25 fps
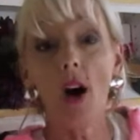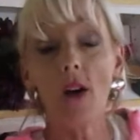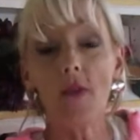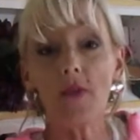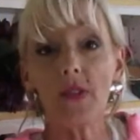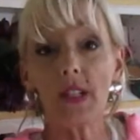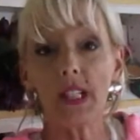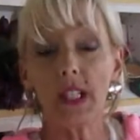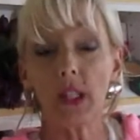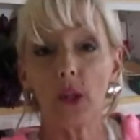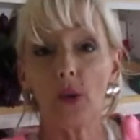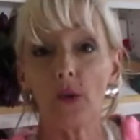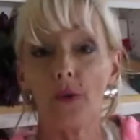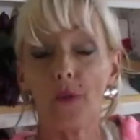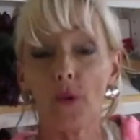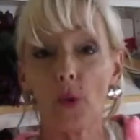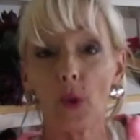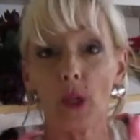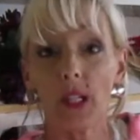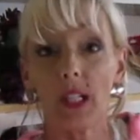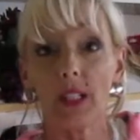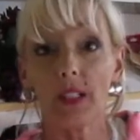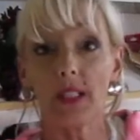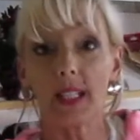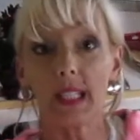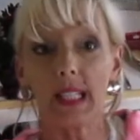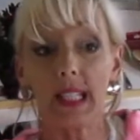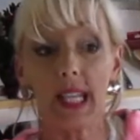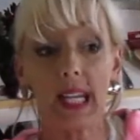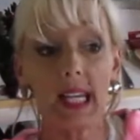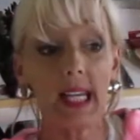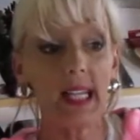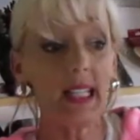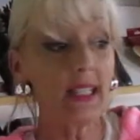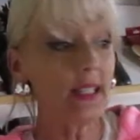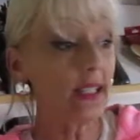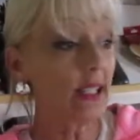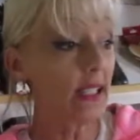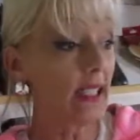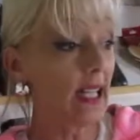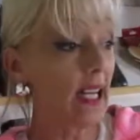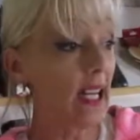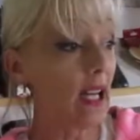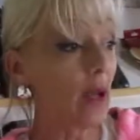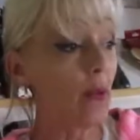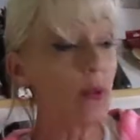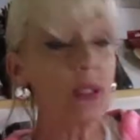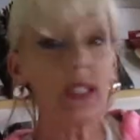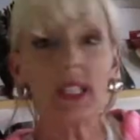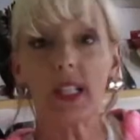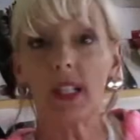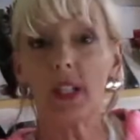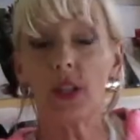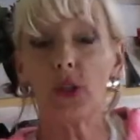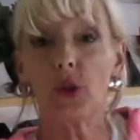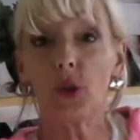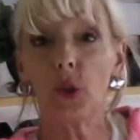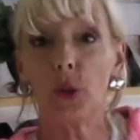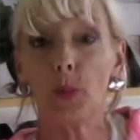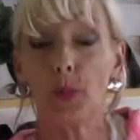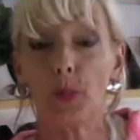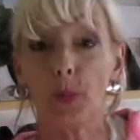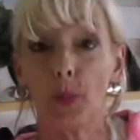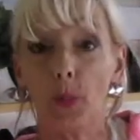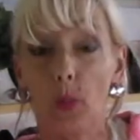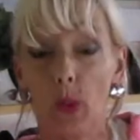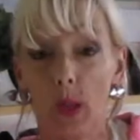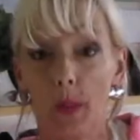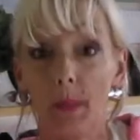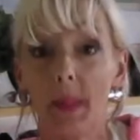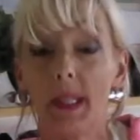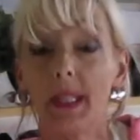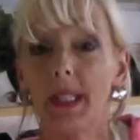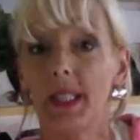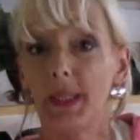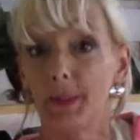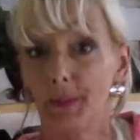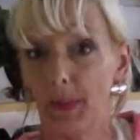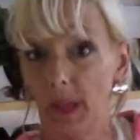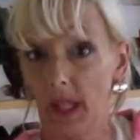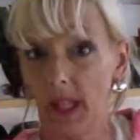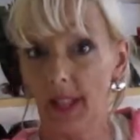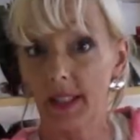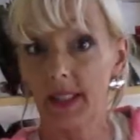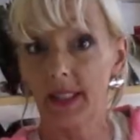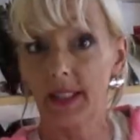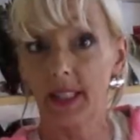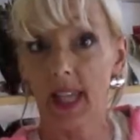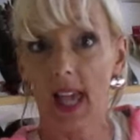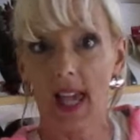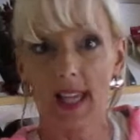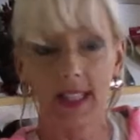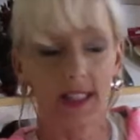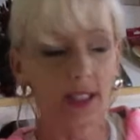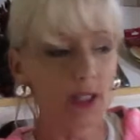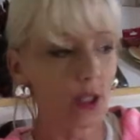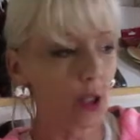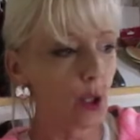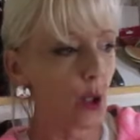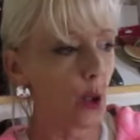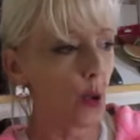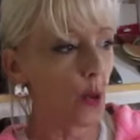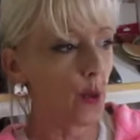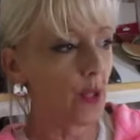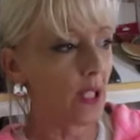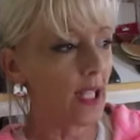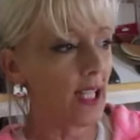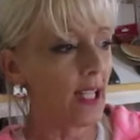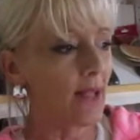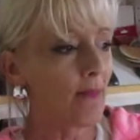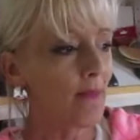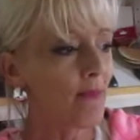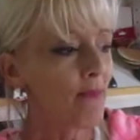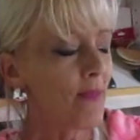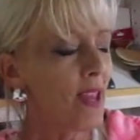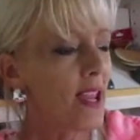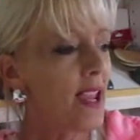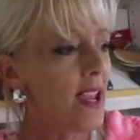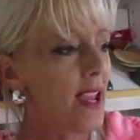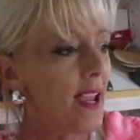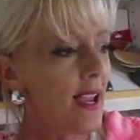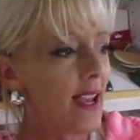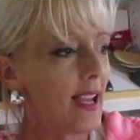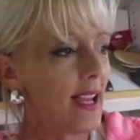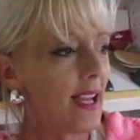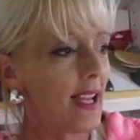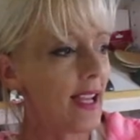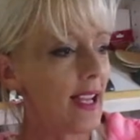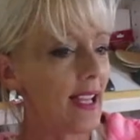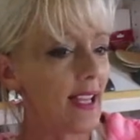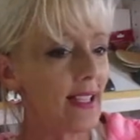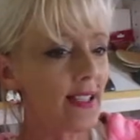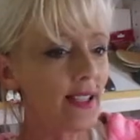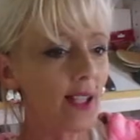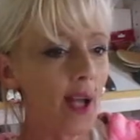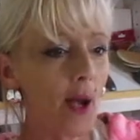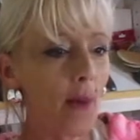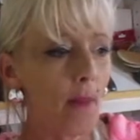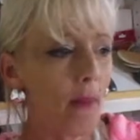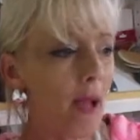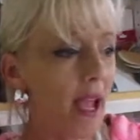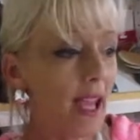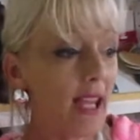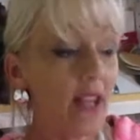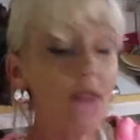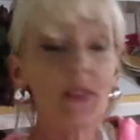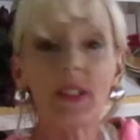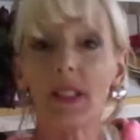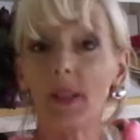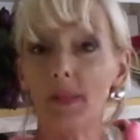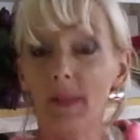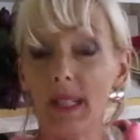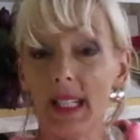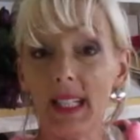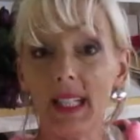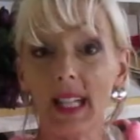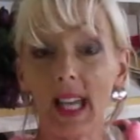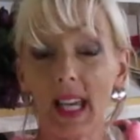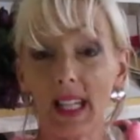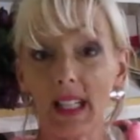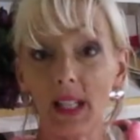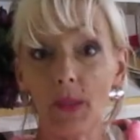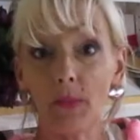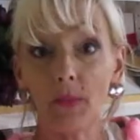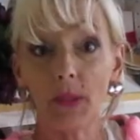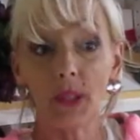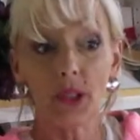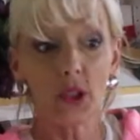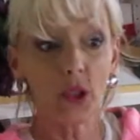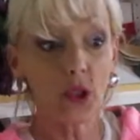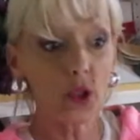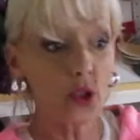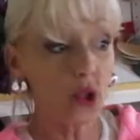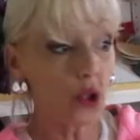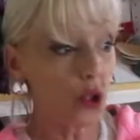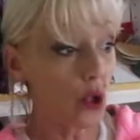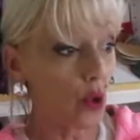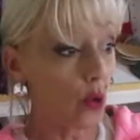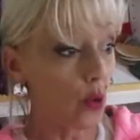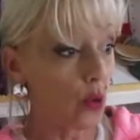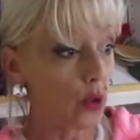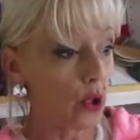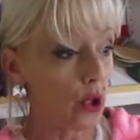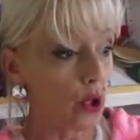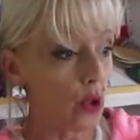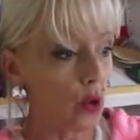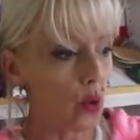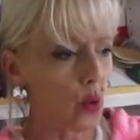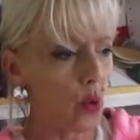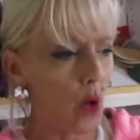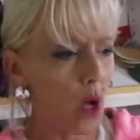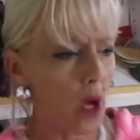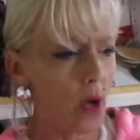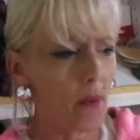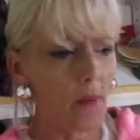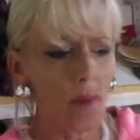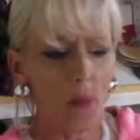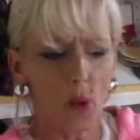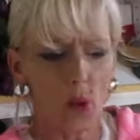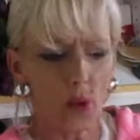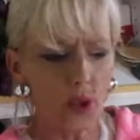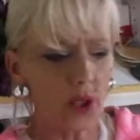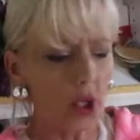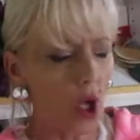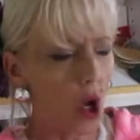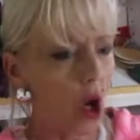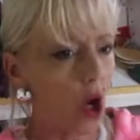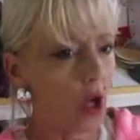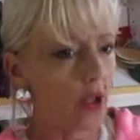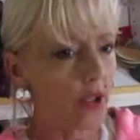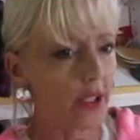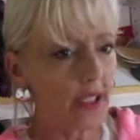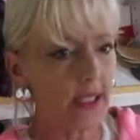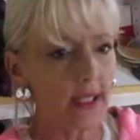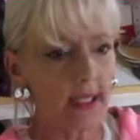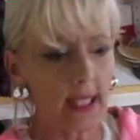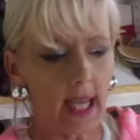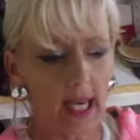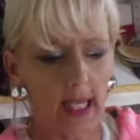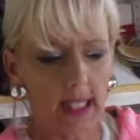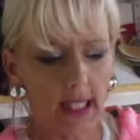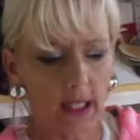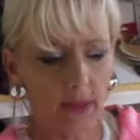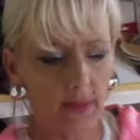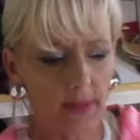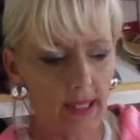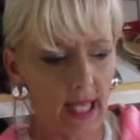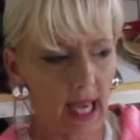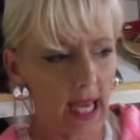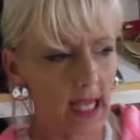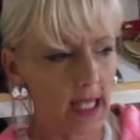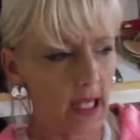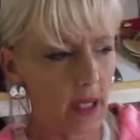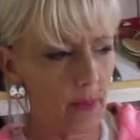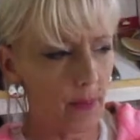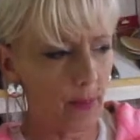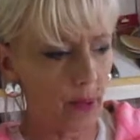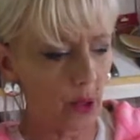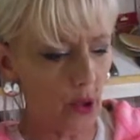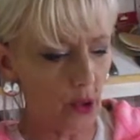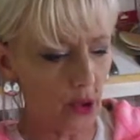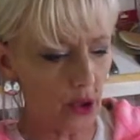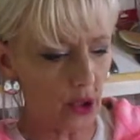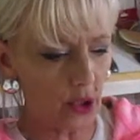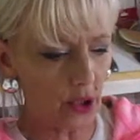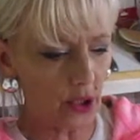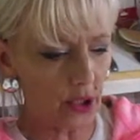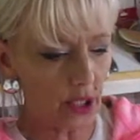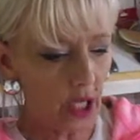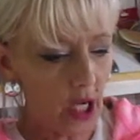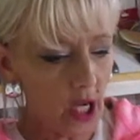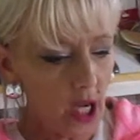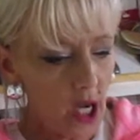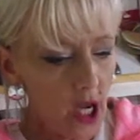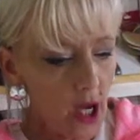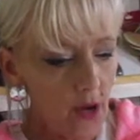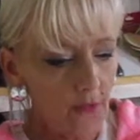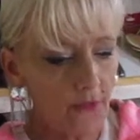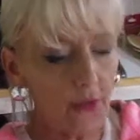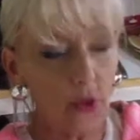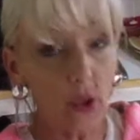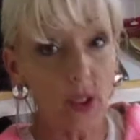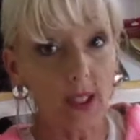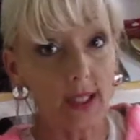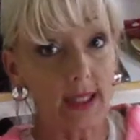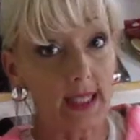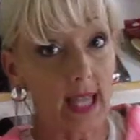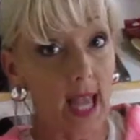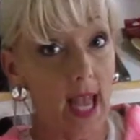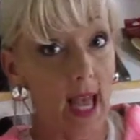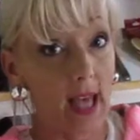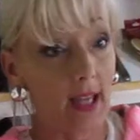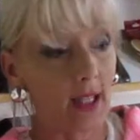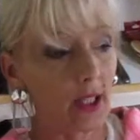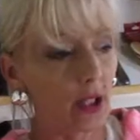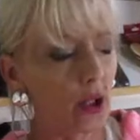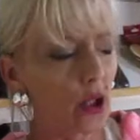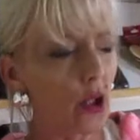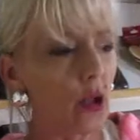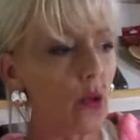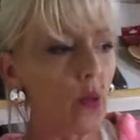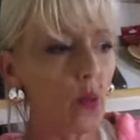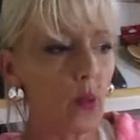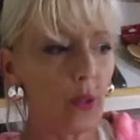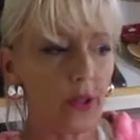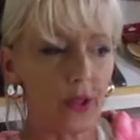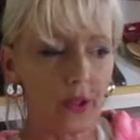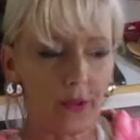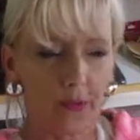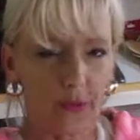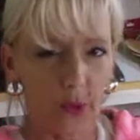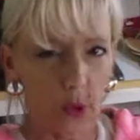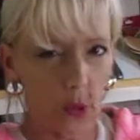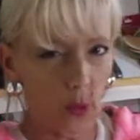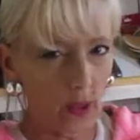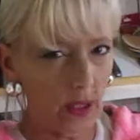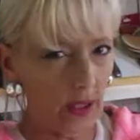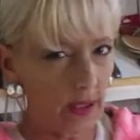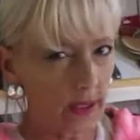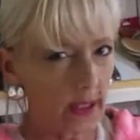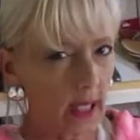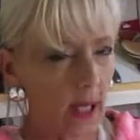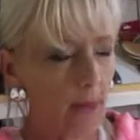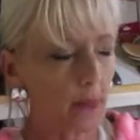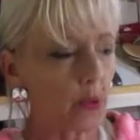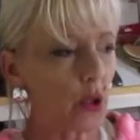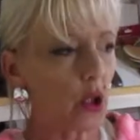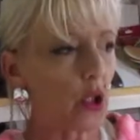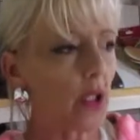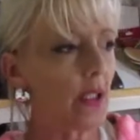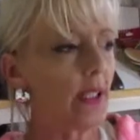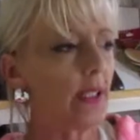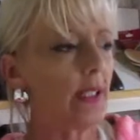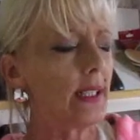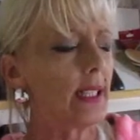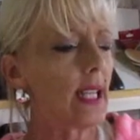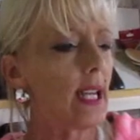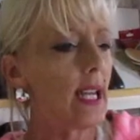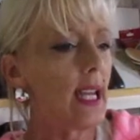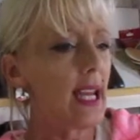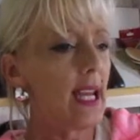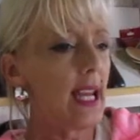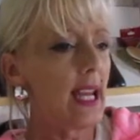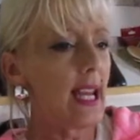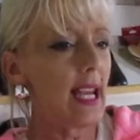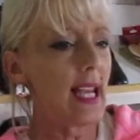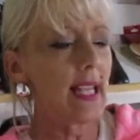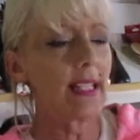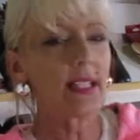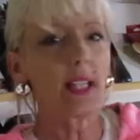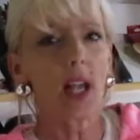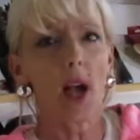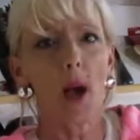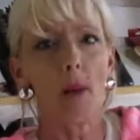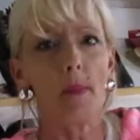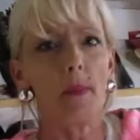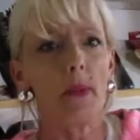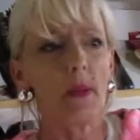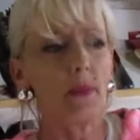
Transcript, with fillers: video for you today and today I was going to do women's plus size clothing and um, I have some neat items to show you. Um, most all these items I have purchased for a dollar with a few exceptions and um,